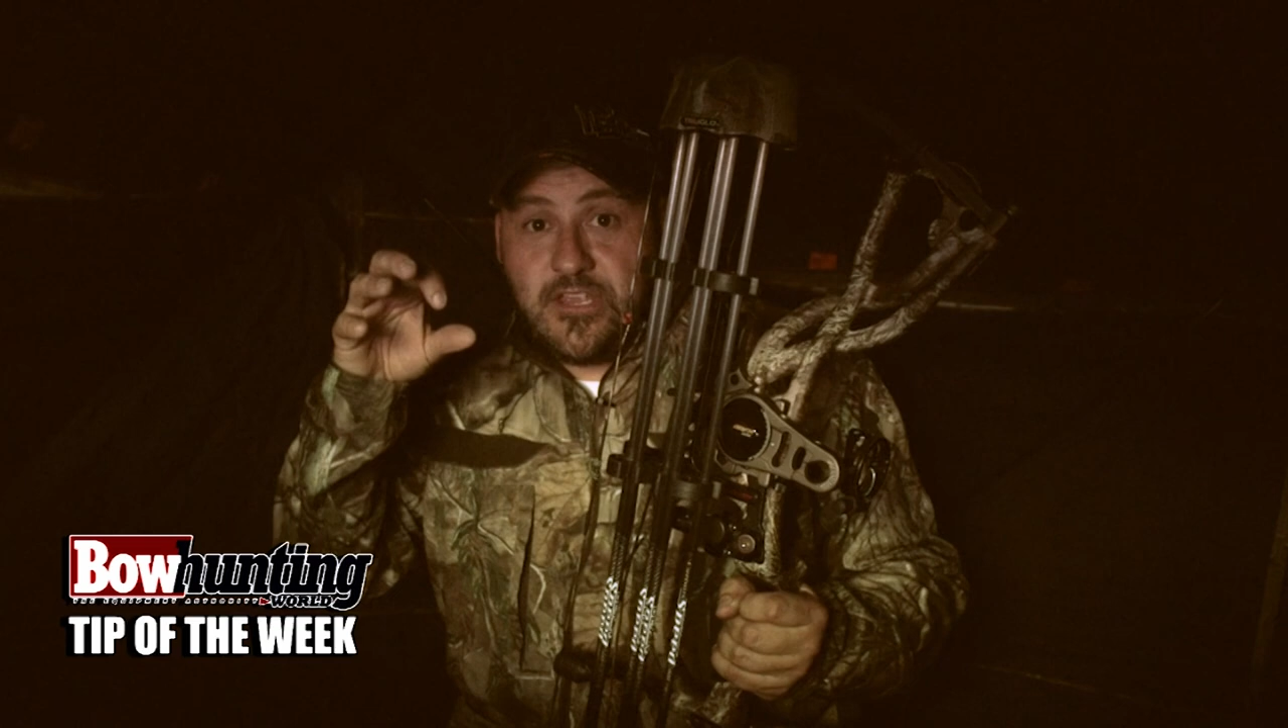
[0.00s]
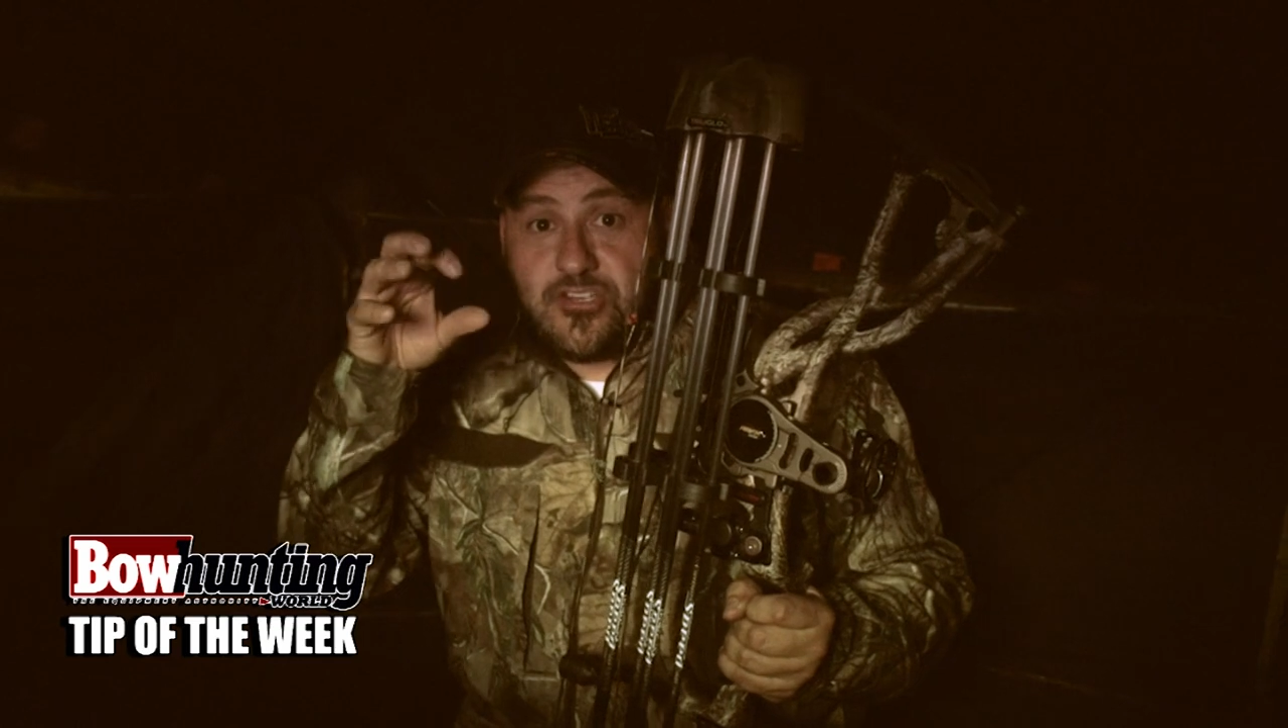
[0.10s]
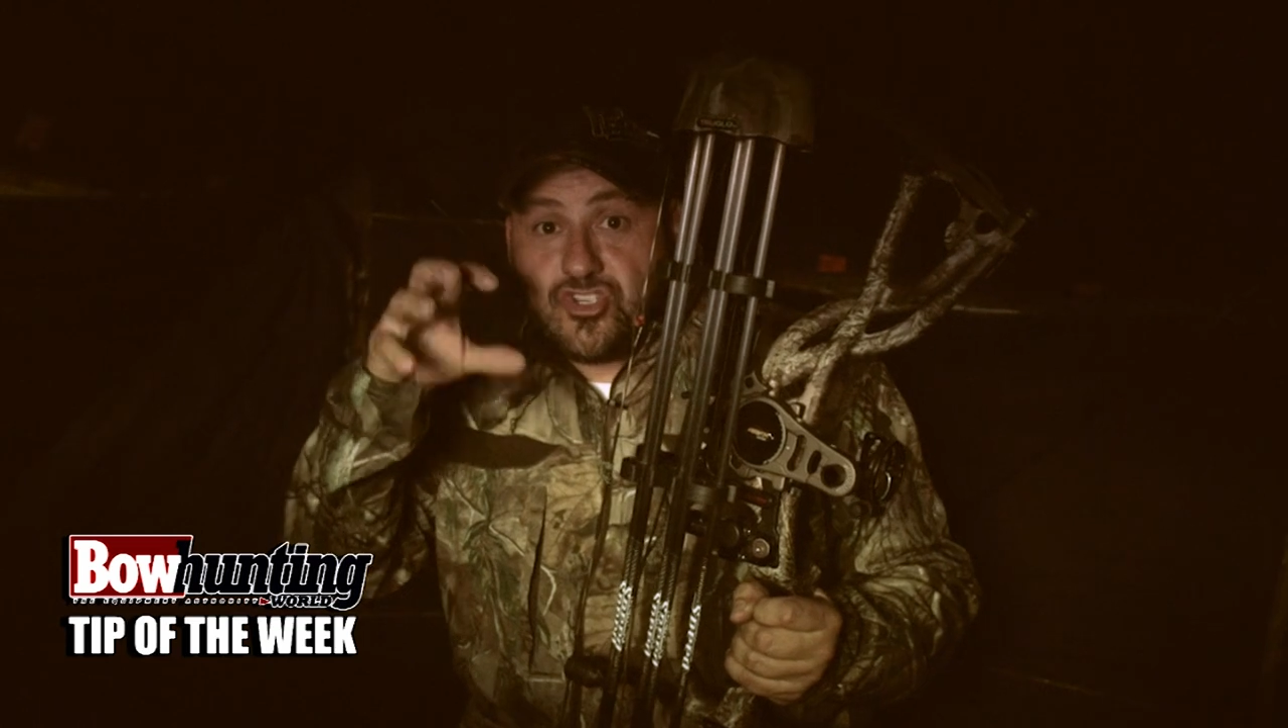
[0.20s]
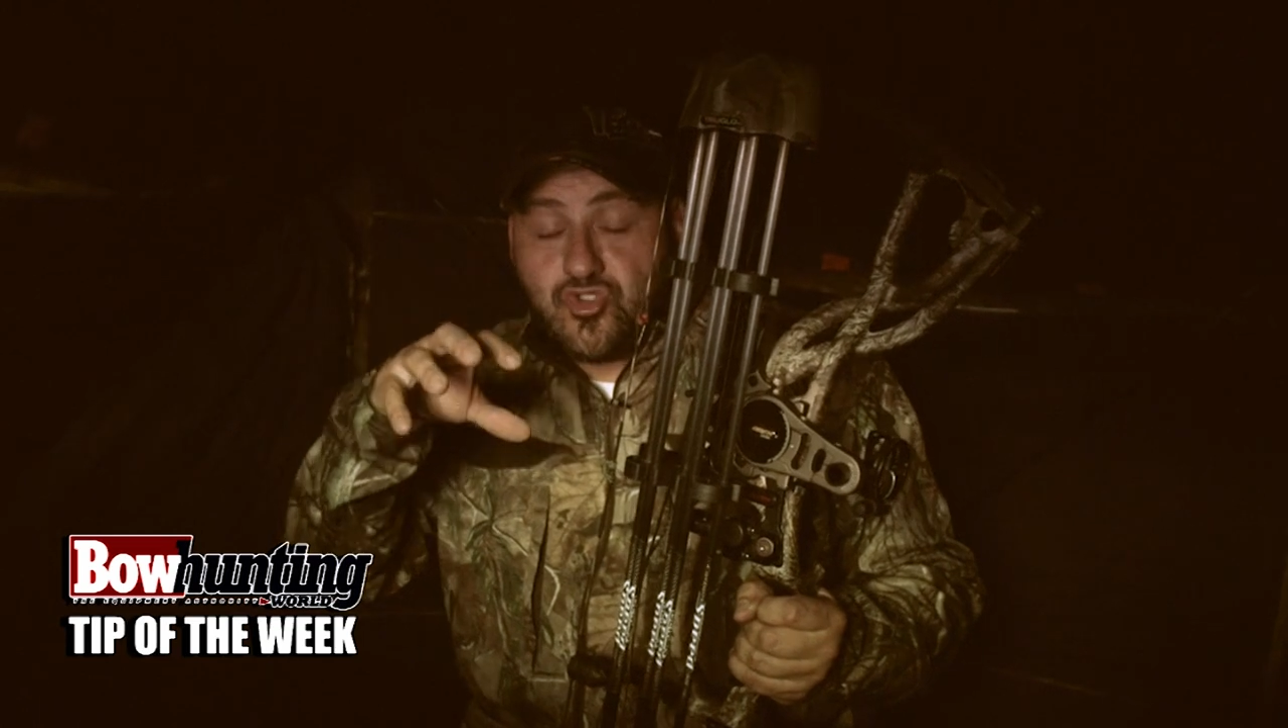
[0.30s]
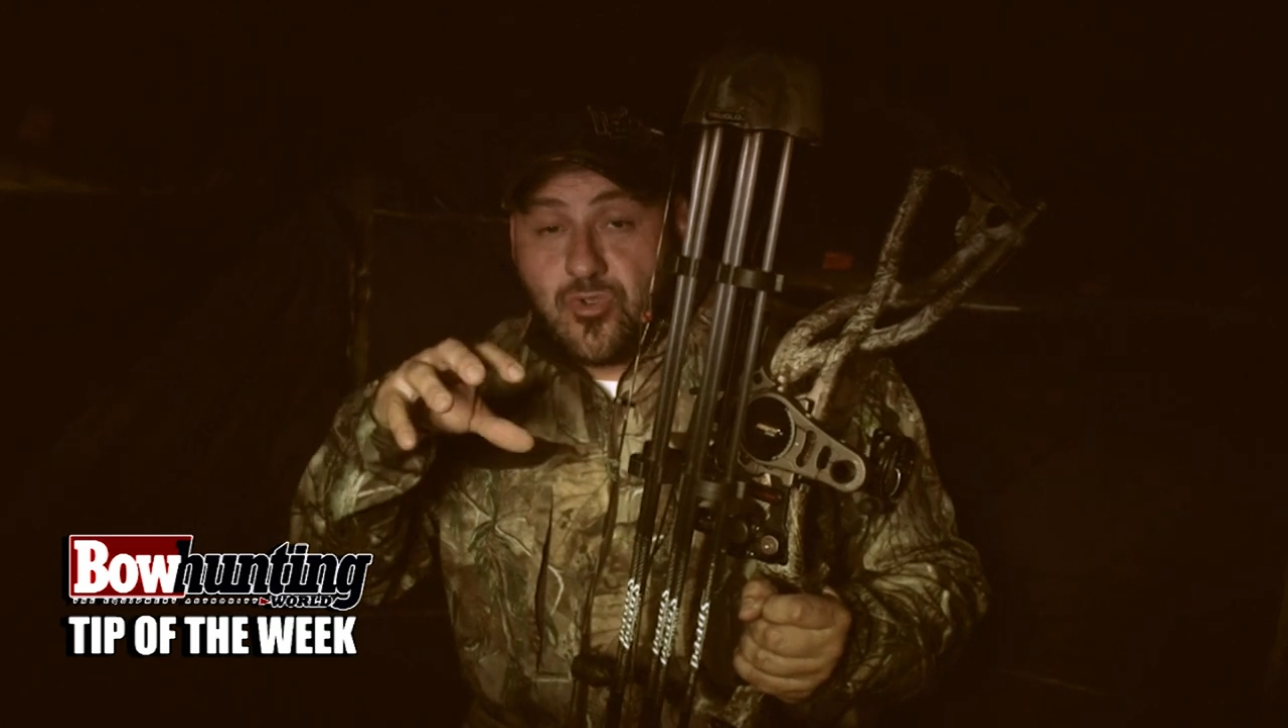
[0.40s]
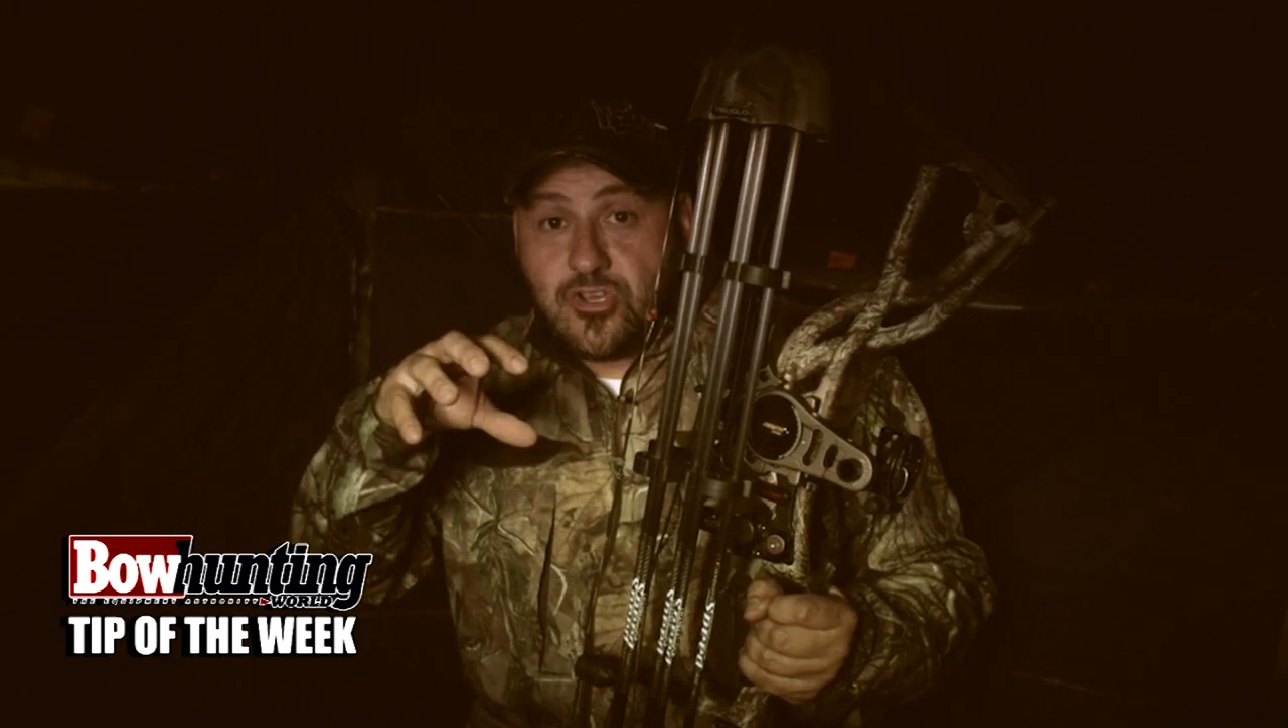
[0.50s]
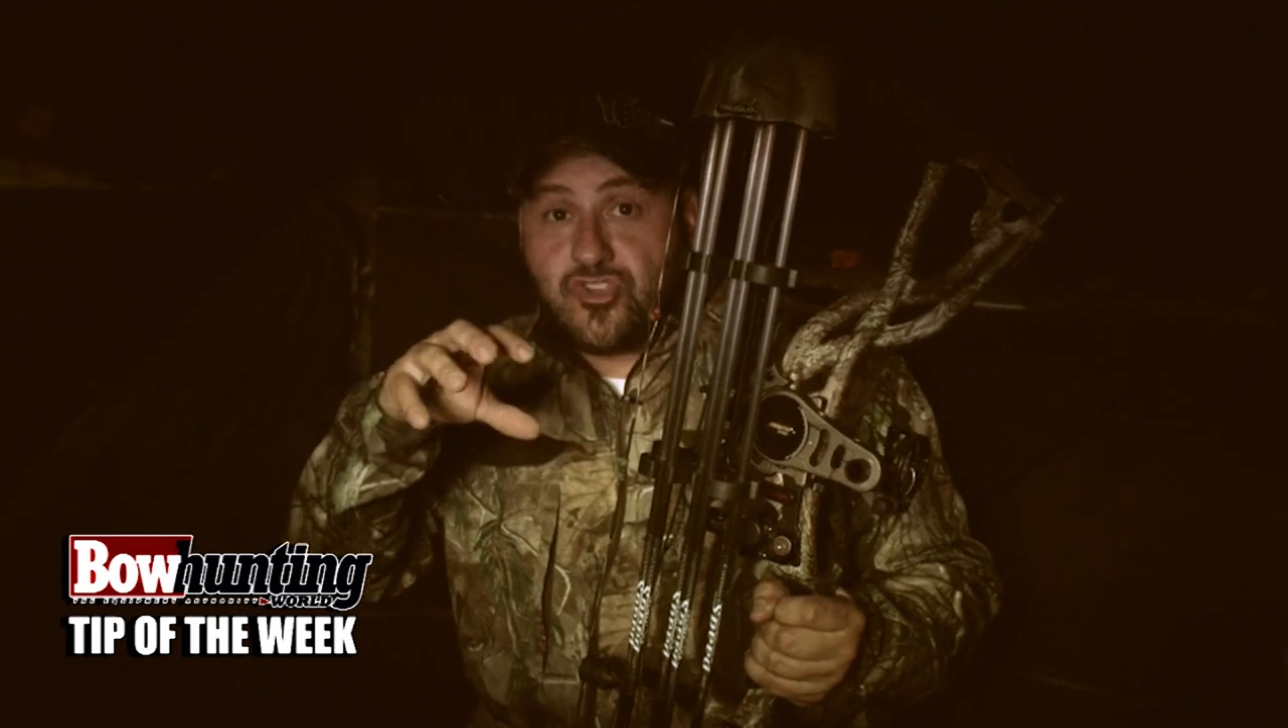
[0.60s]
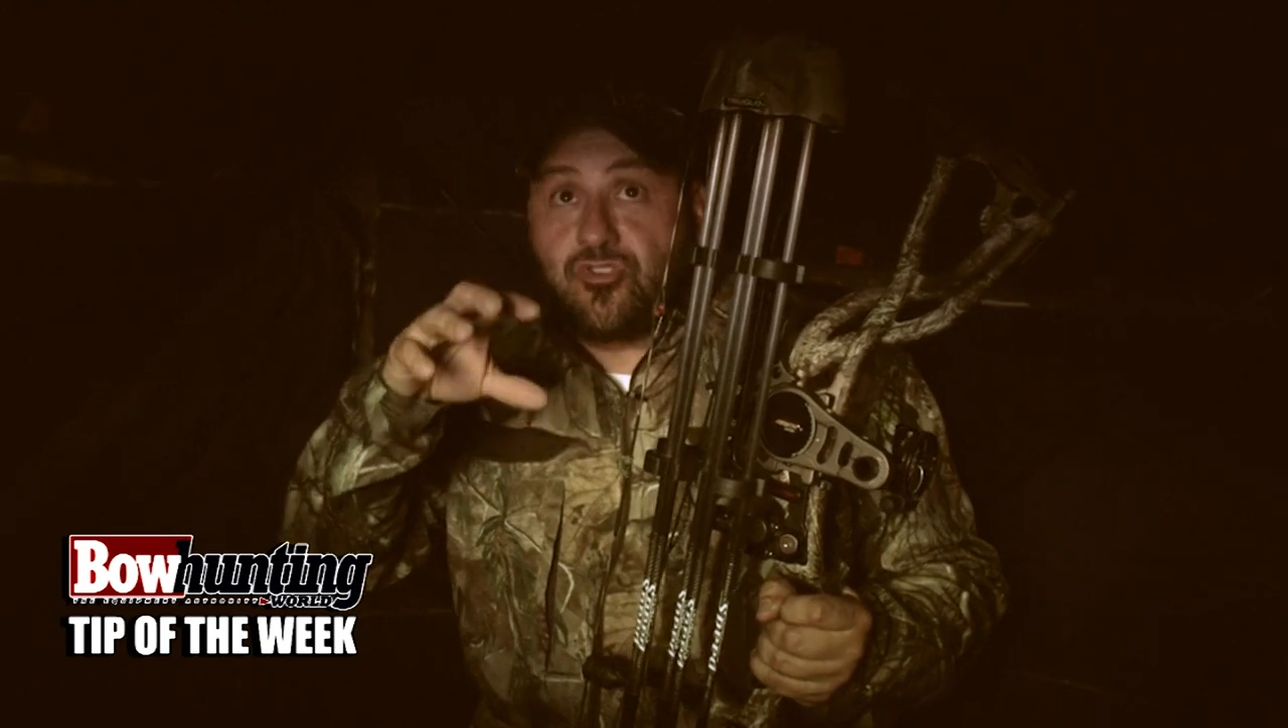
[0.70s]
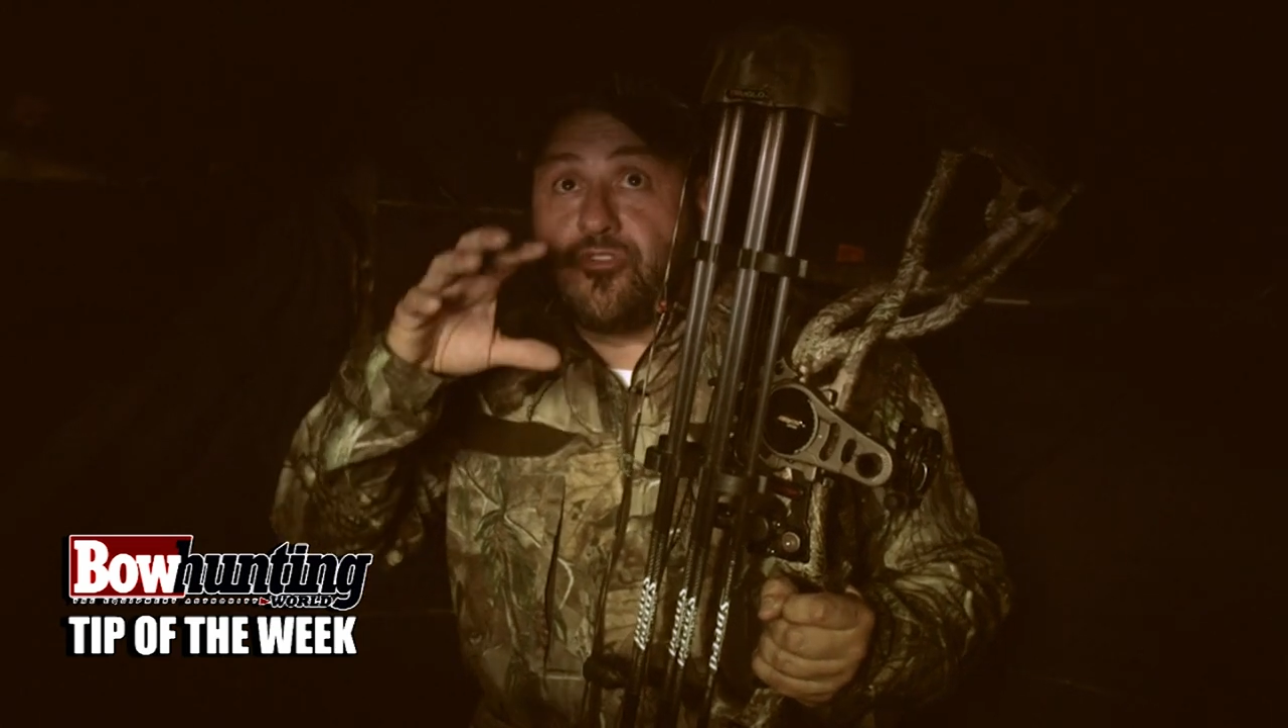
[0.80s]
in a structure